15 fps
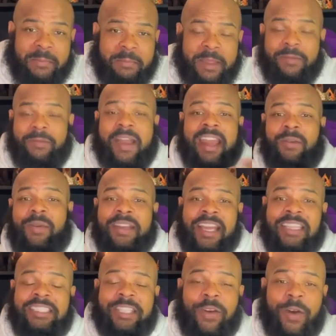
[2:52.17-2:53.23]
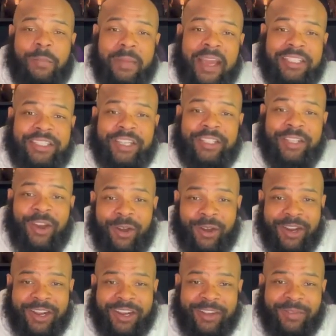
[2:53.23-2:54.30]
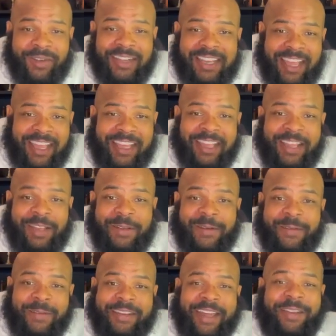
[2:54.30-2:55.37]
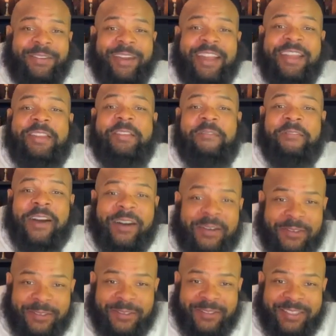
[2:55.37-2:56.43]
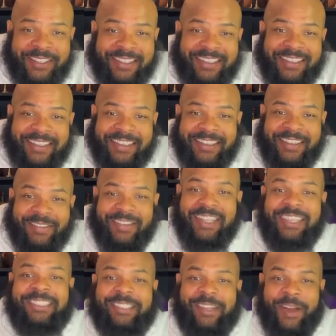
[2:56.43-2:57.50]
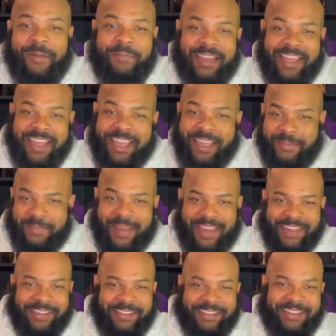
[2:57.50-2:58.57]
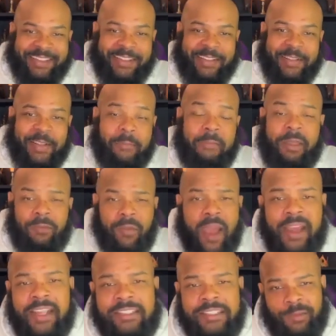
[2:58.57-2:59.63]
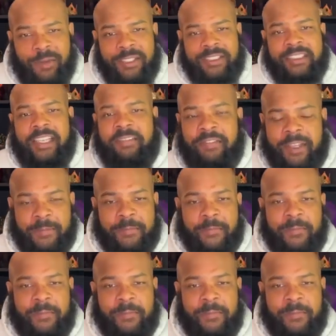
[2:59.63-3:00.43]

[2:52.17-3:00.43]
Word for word: Be ready when they show up at your door, when they when they ring your phone, when they show up in an email, be ready to receive it.